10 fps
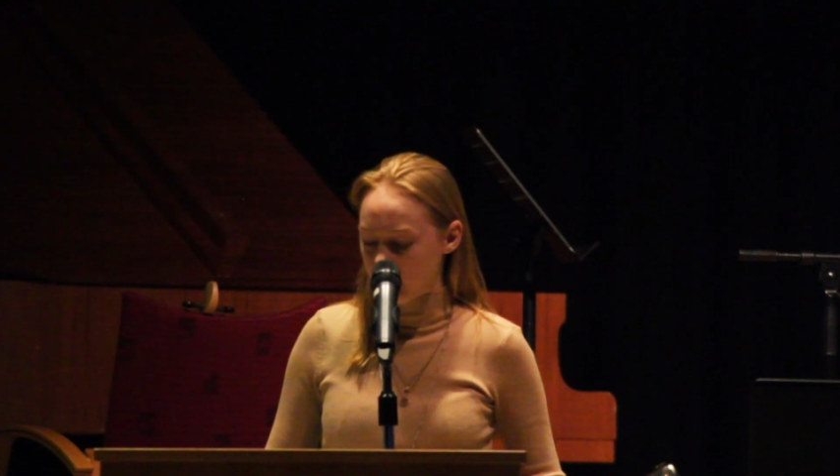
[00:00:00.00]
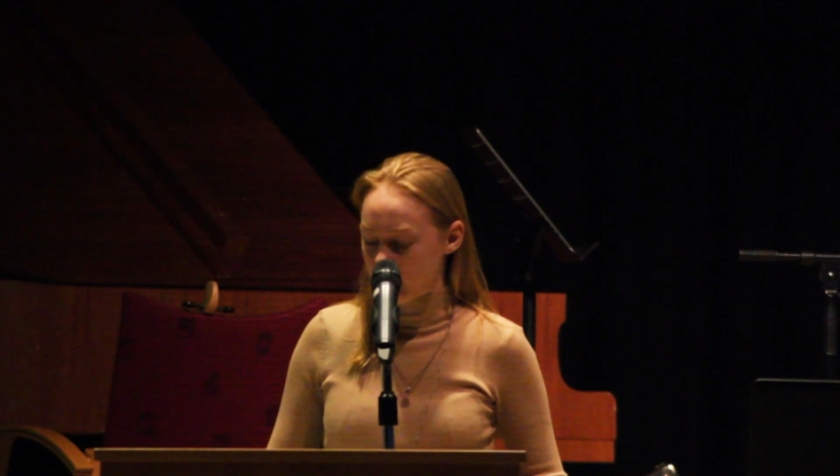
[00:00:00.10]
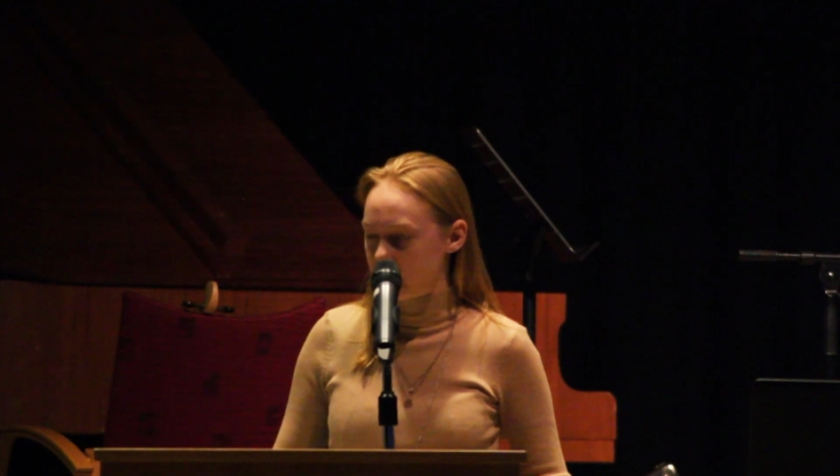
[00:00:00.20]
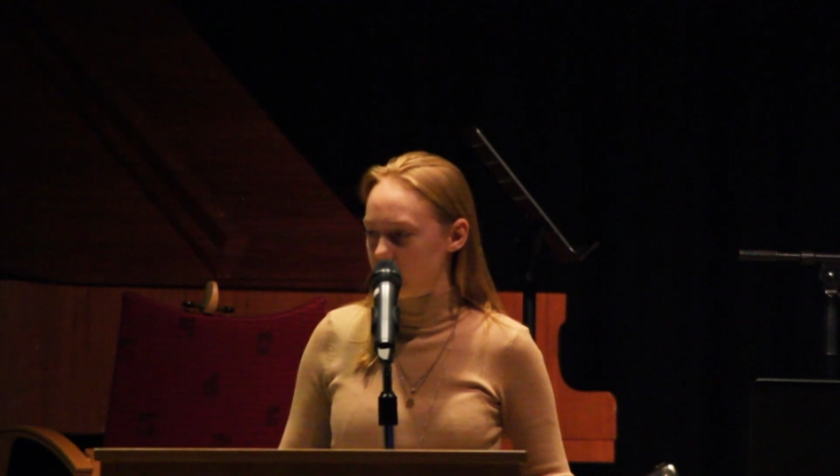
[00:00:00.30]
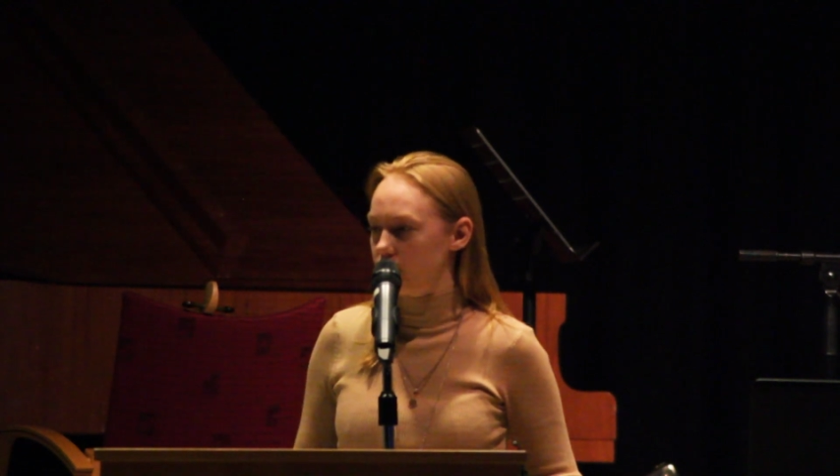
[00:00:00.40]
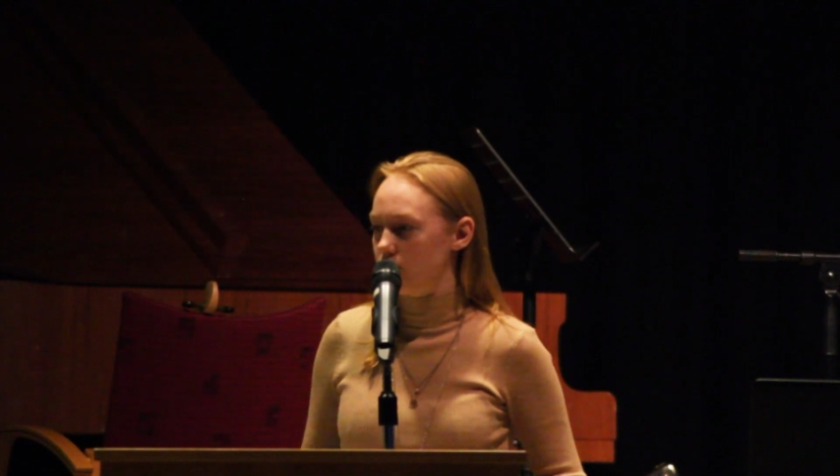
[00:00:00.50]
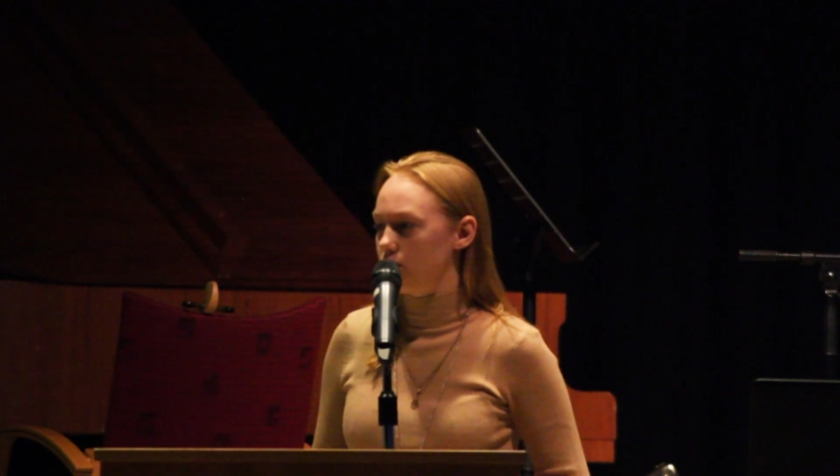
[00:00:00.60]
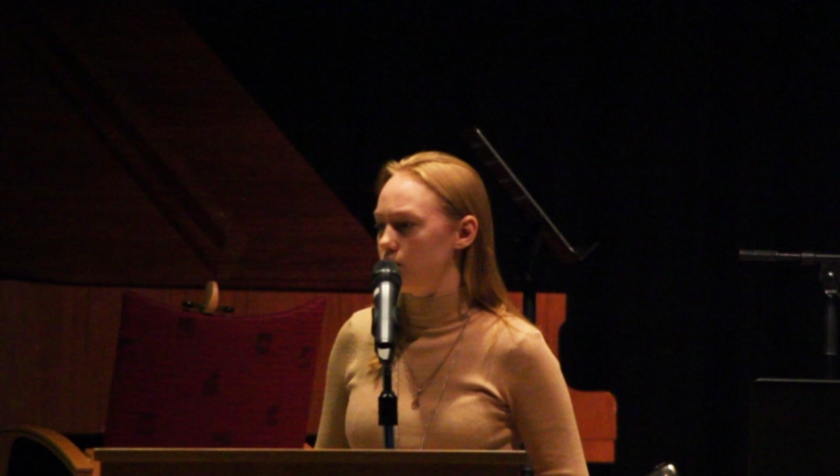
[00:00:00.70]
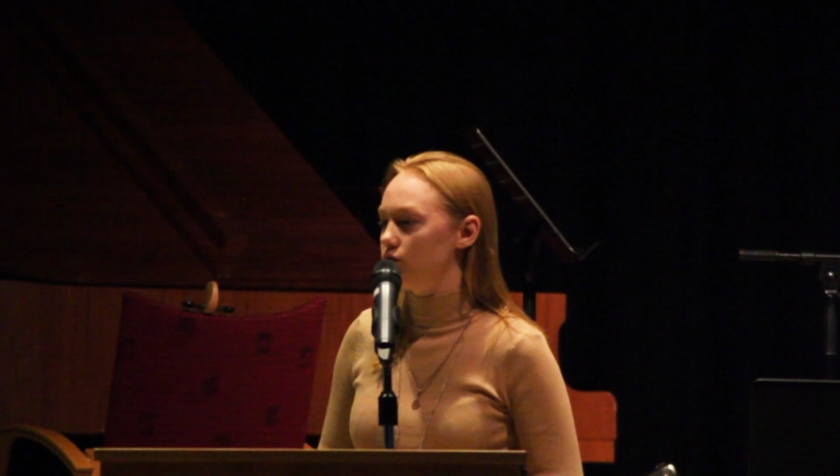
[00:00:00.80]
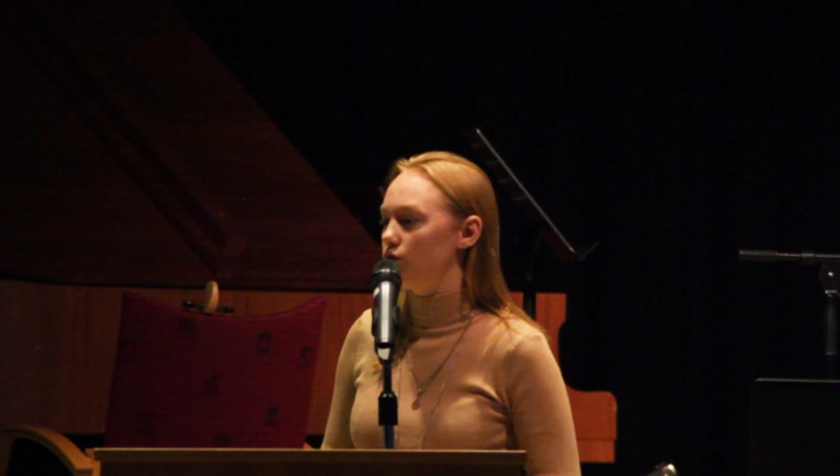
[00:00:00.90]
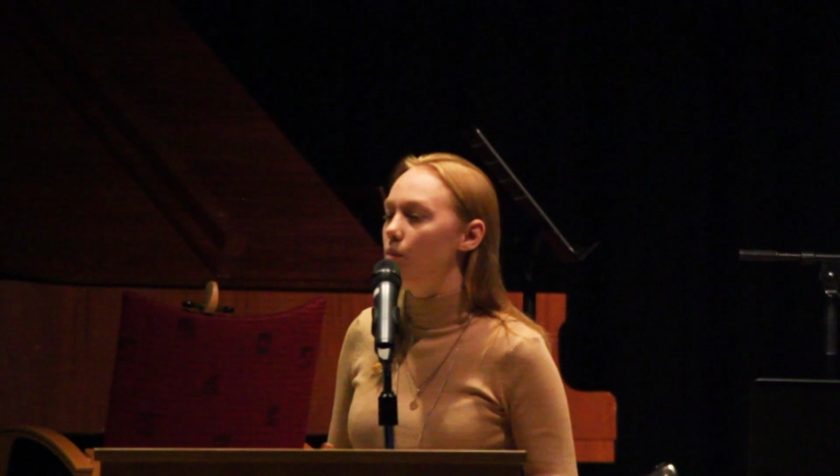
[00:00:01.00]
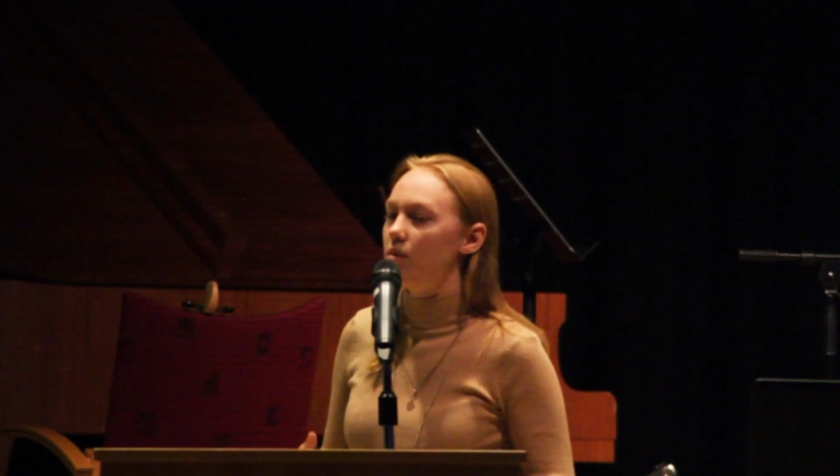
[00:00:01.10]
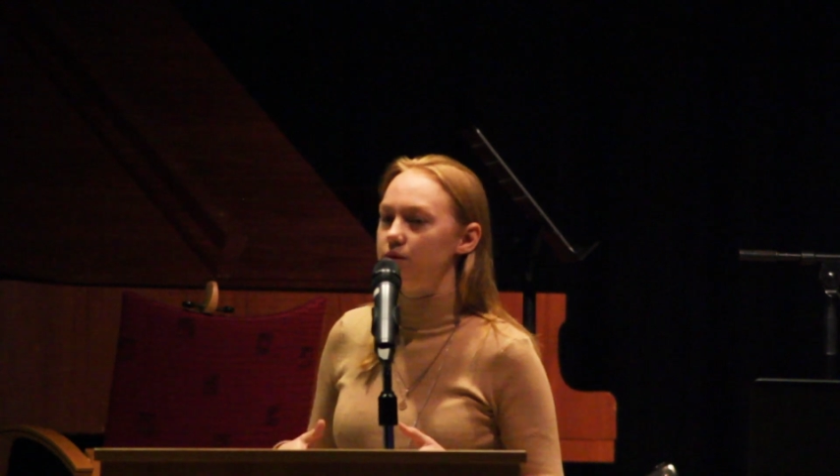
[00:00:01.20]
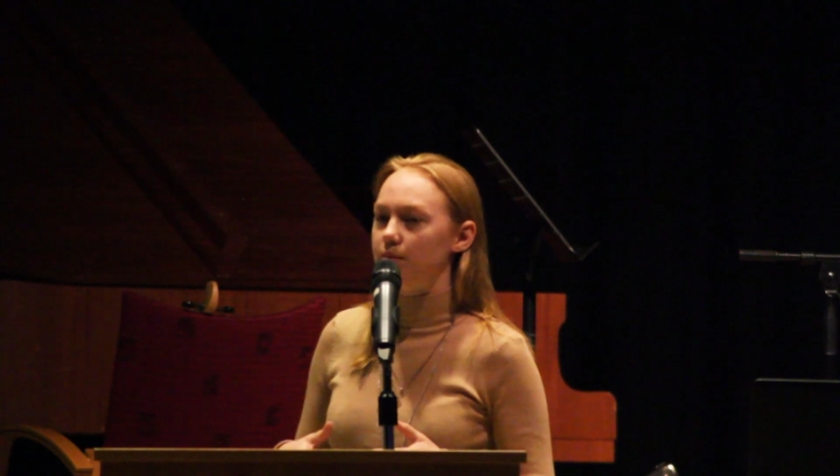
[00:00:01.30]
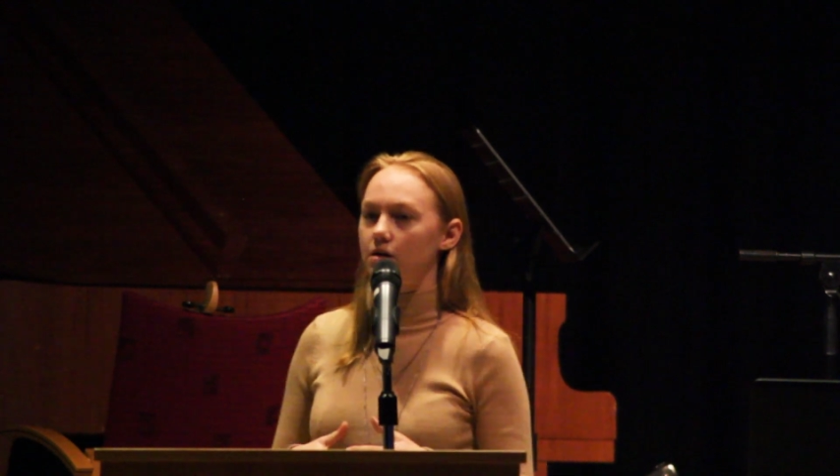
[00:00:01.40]
This is so
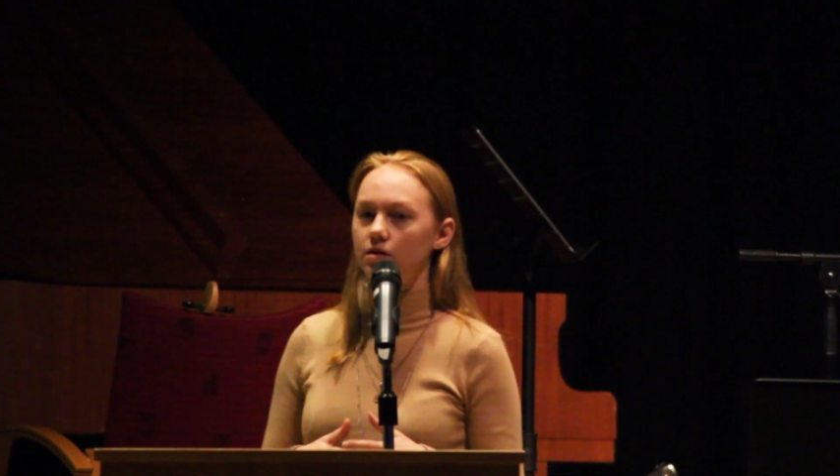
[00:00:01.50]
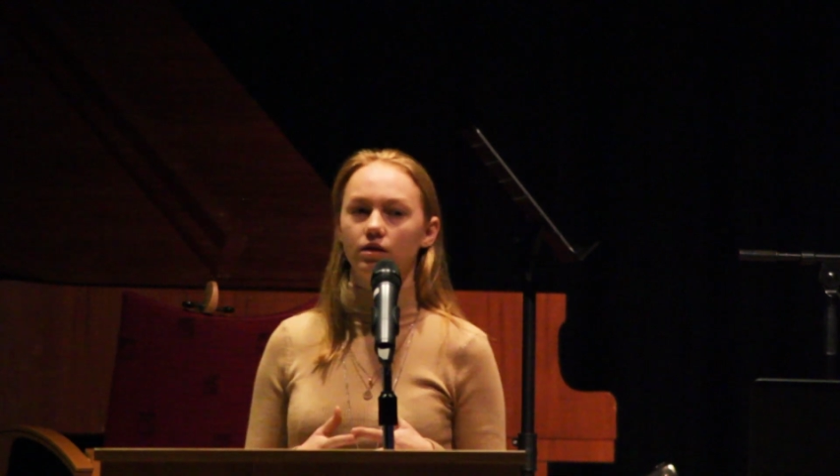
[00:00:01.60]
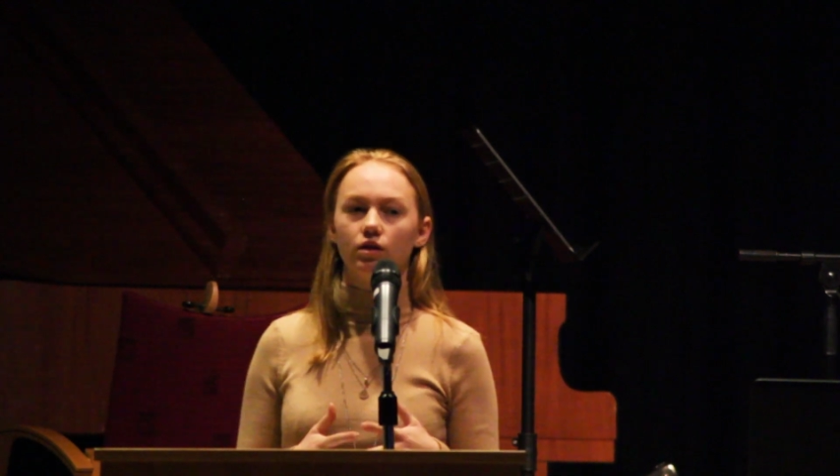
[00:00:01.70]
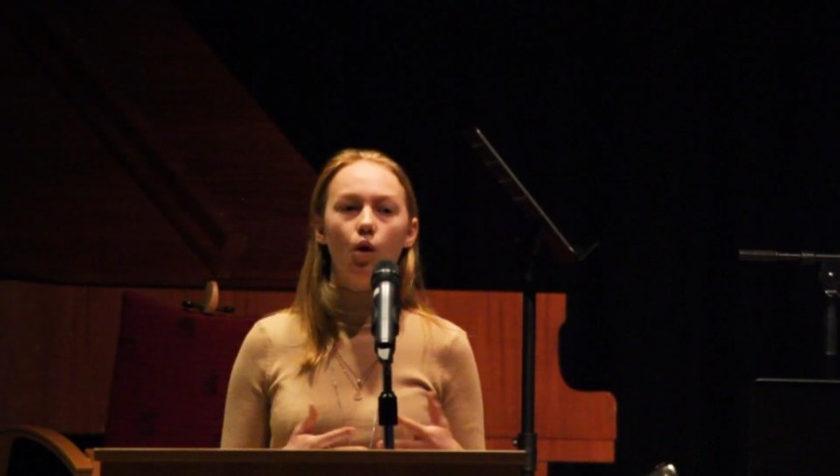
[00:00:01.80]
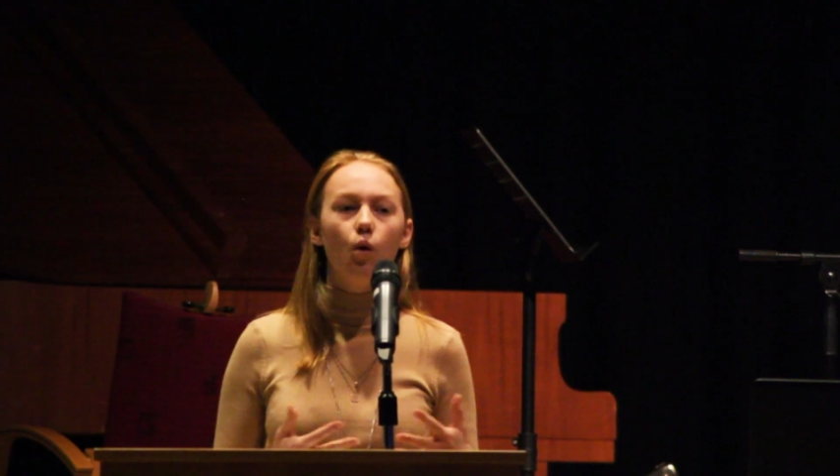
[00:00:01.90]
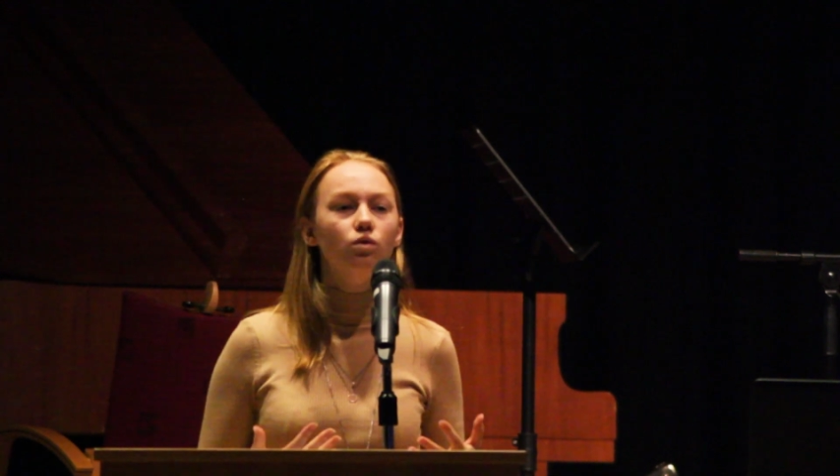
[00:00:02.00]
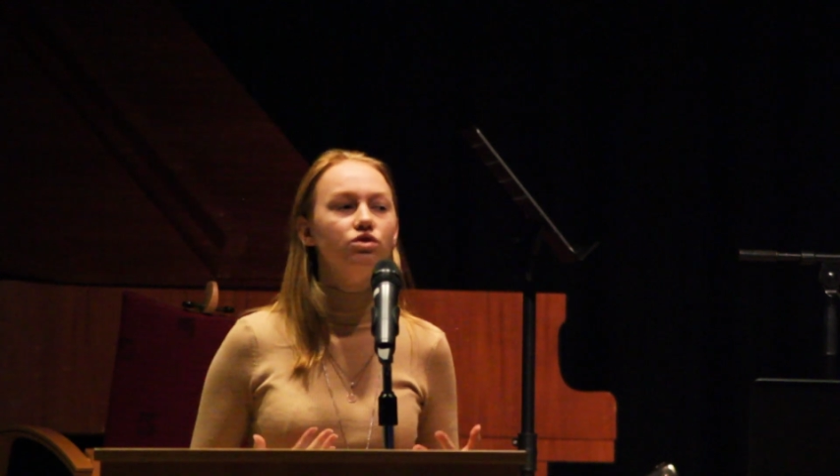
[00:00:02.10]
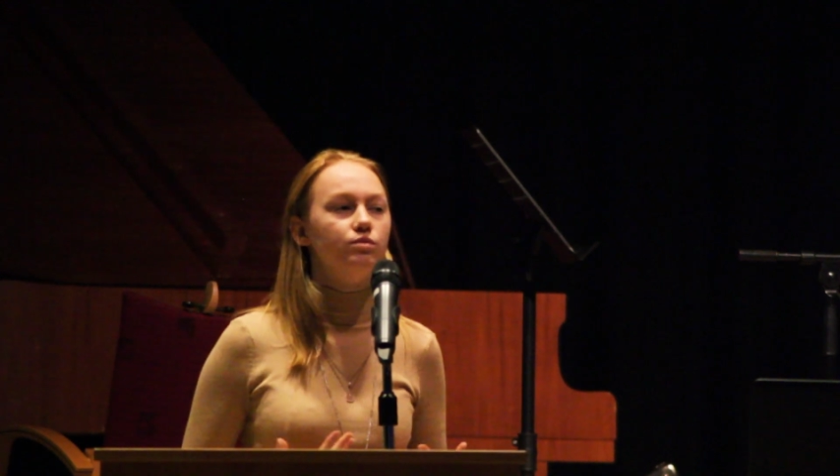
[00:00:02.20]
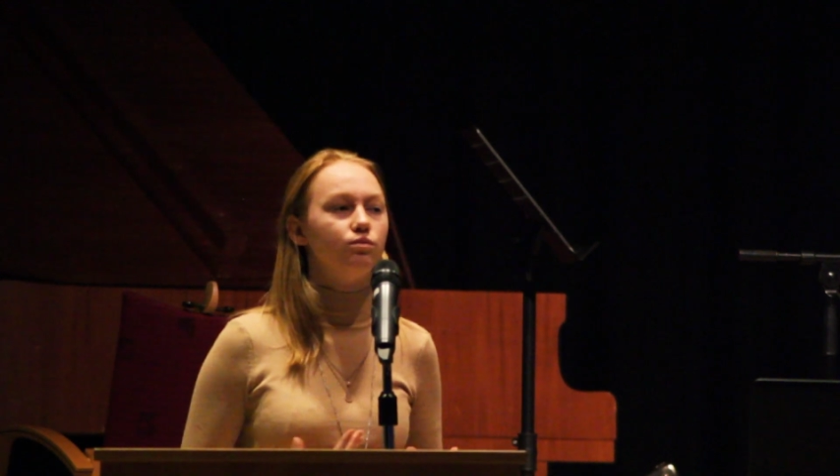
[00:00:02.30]
much better than the cold